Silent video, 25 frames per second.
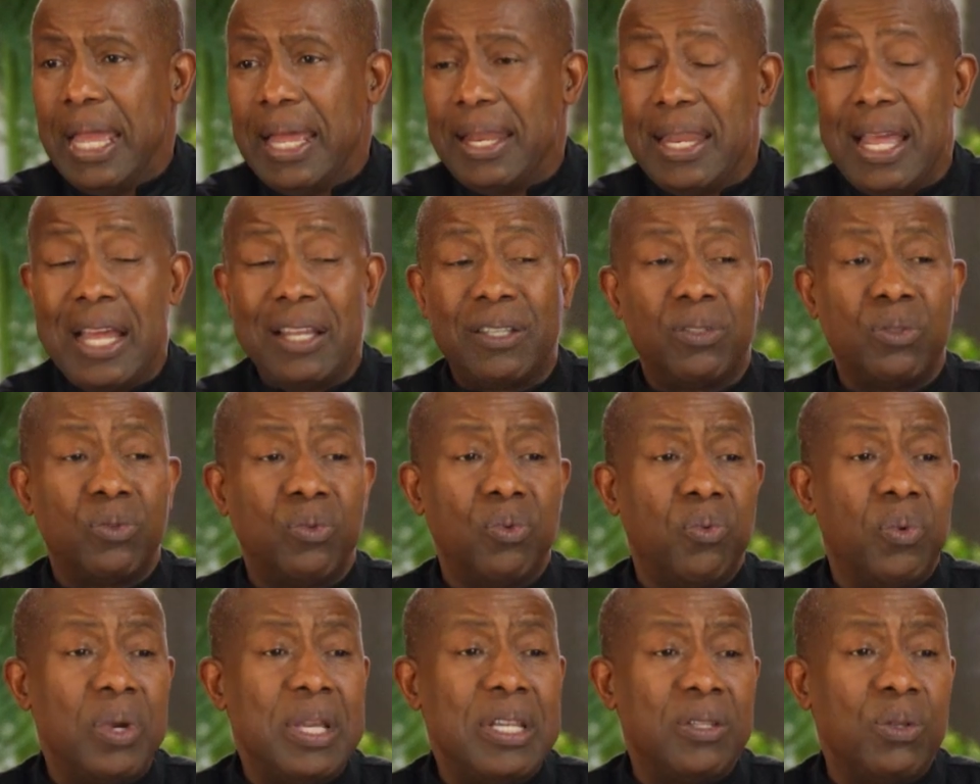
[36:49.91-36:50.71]
And that's
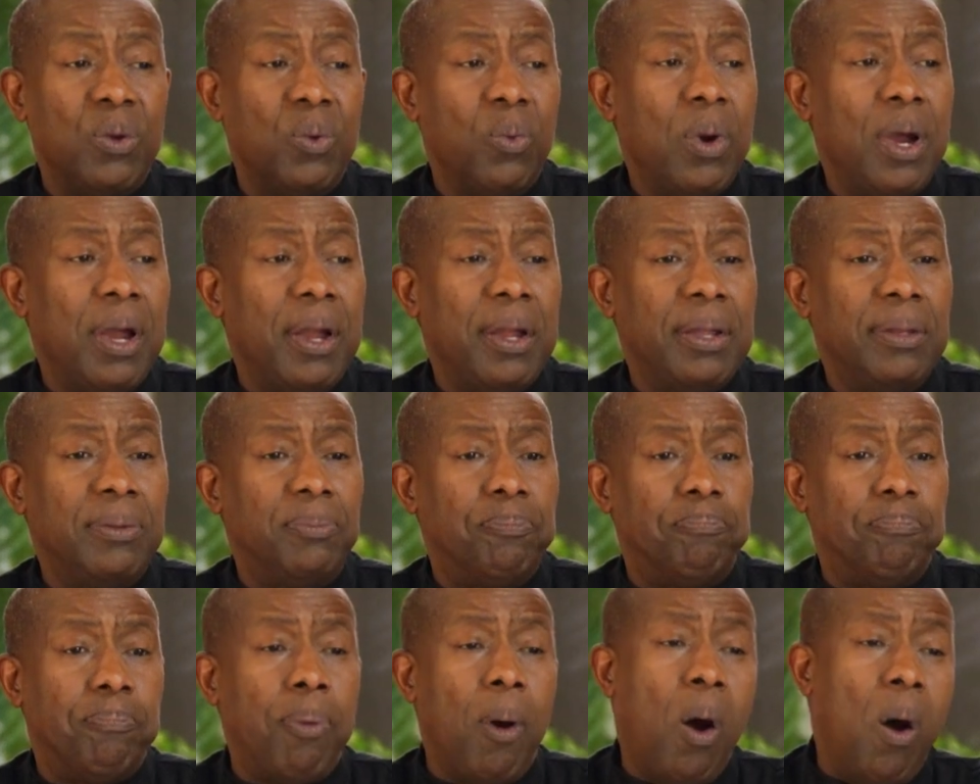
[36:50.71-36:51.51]
the reason why
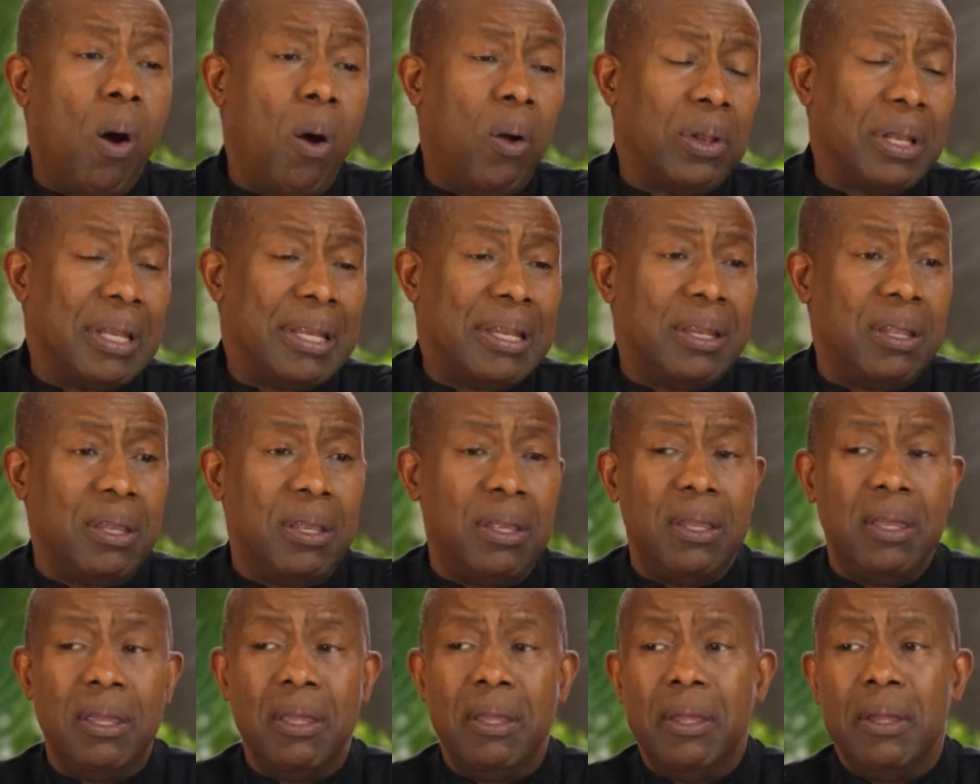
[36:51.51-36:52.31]
Paul
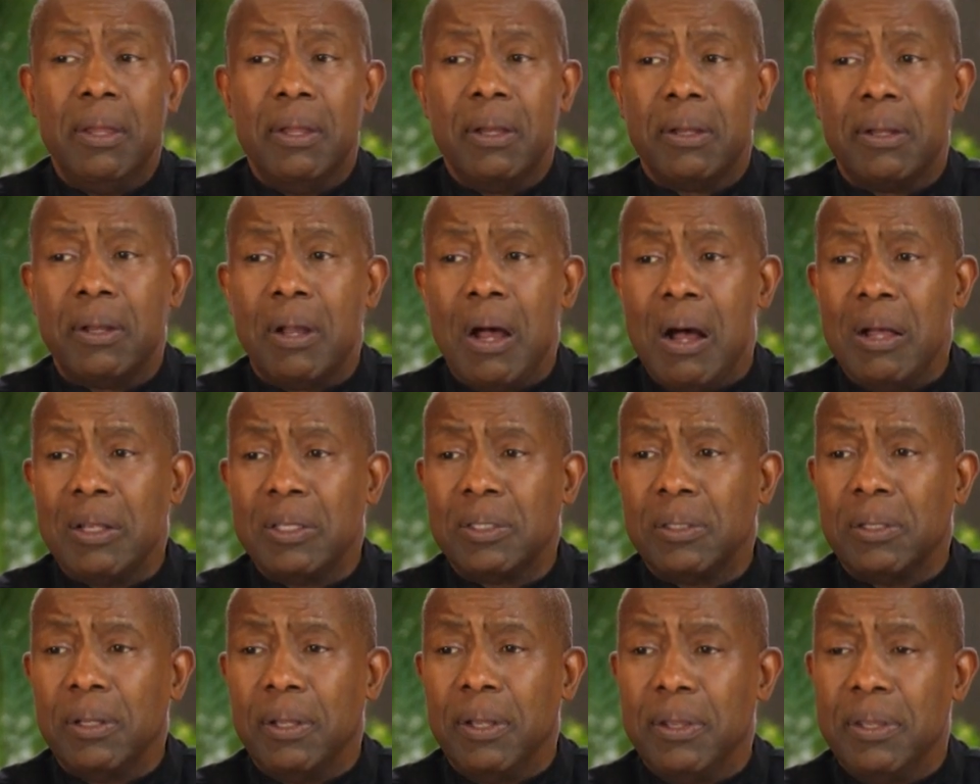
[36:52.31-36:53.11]
in
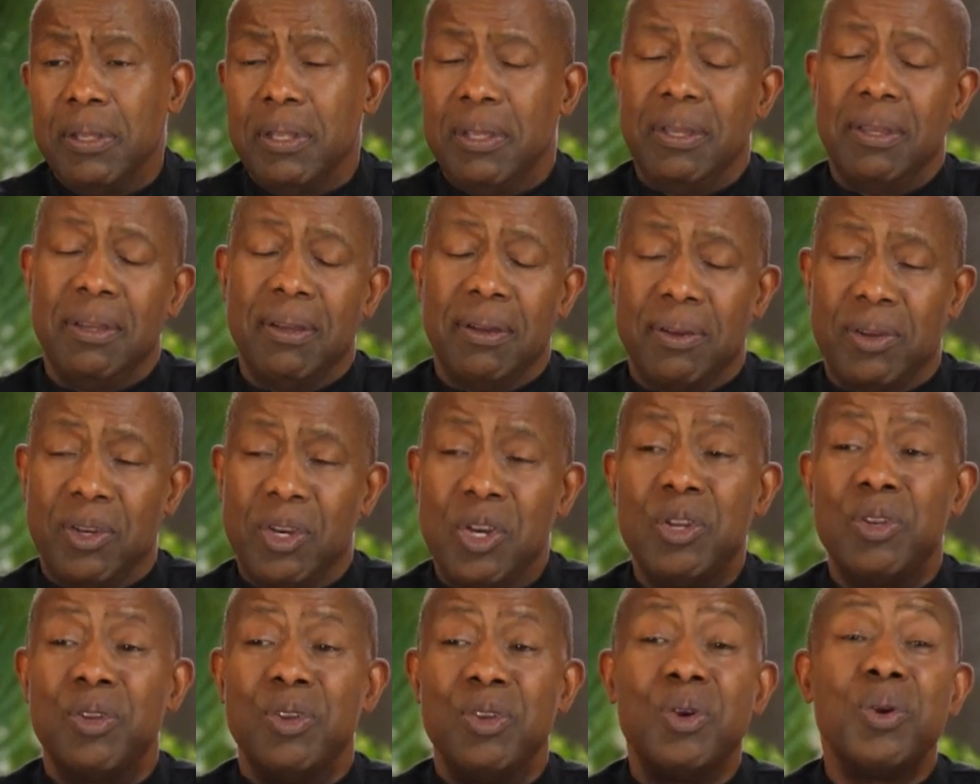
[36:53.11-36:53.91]
the
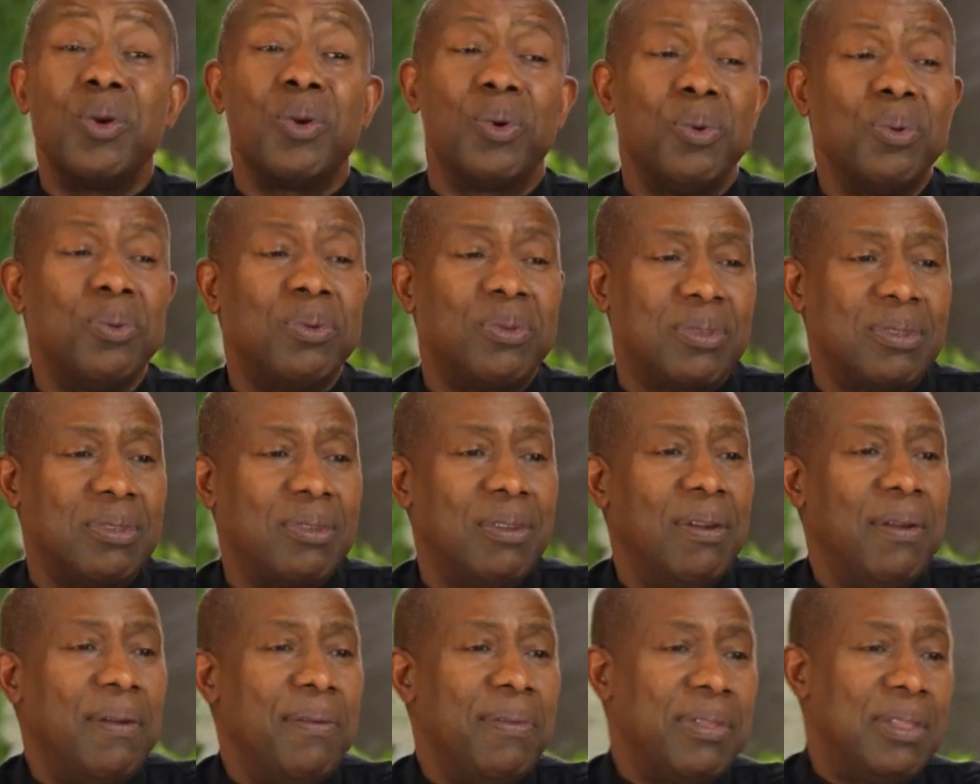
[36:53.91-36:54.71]
good
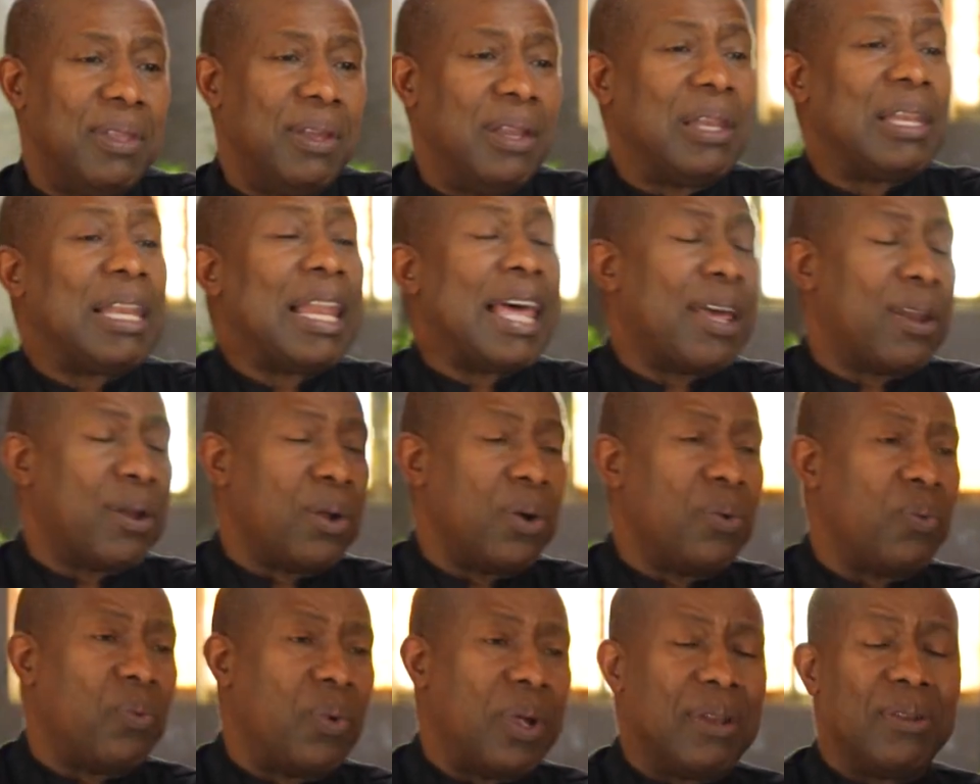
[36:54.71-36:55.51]
news, the
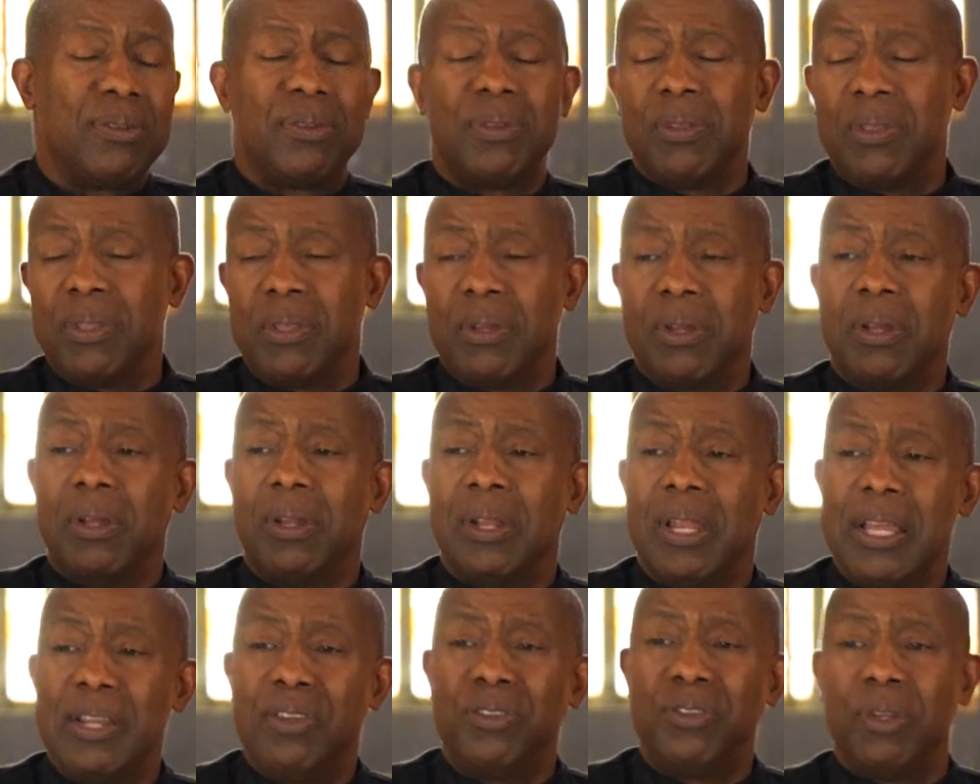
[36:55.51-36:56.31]
letter written to the
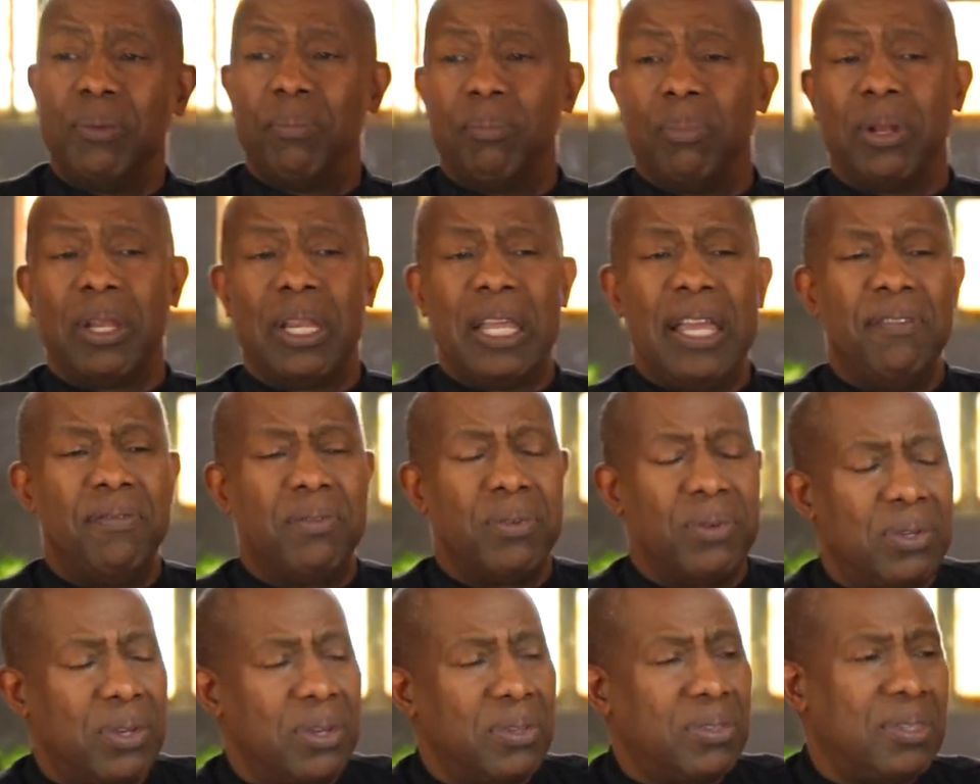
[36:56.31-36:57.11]
Galatian
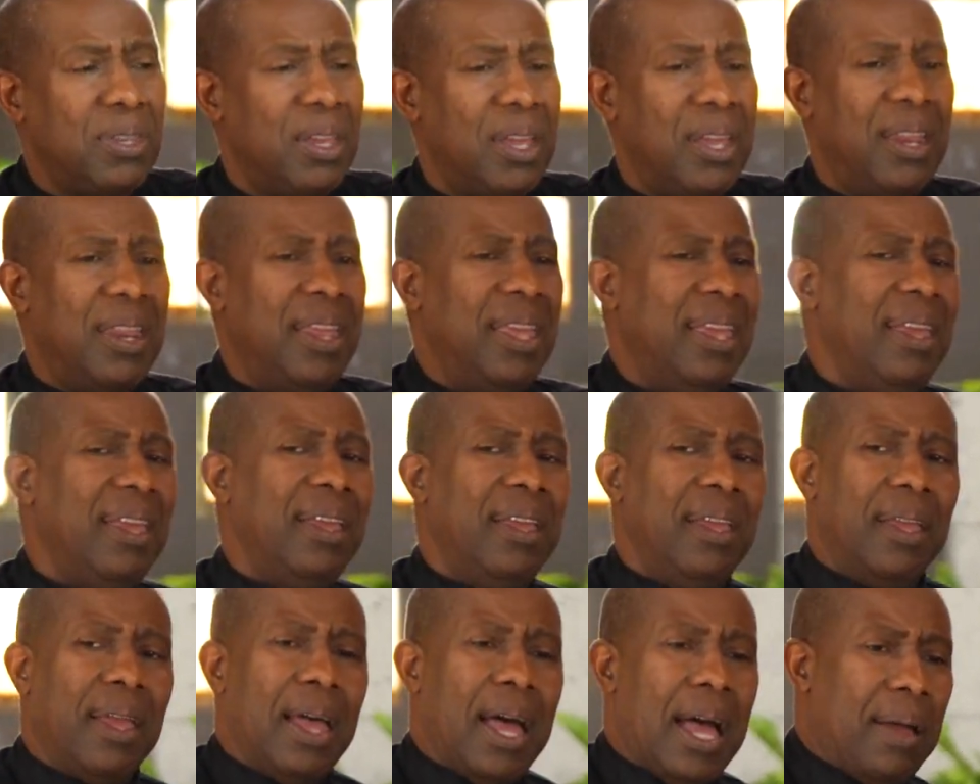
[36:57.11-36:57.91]
believers, he said,
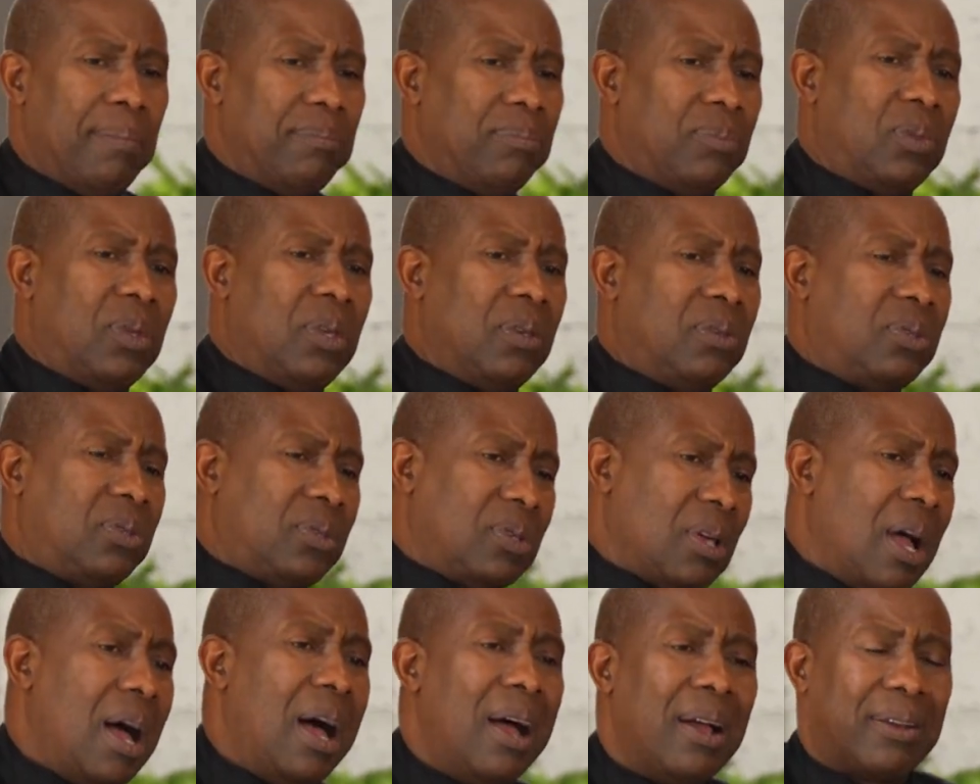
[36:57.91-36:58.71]
I'm
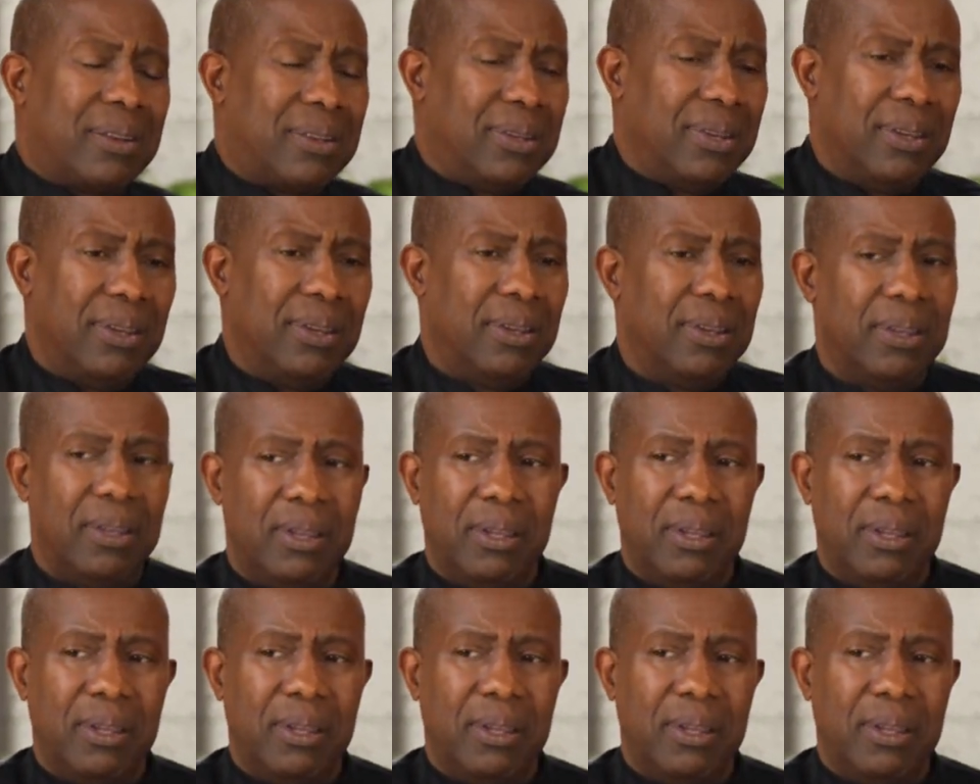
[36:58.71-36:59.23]
just shocked.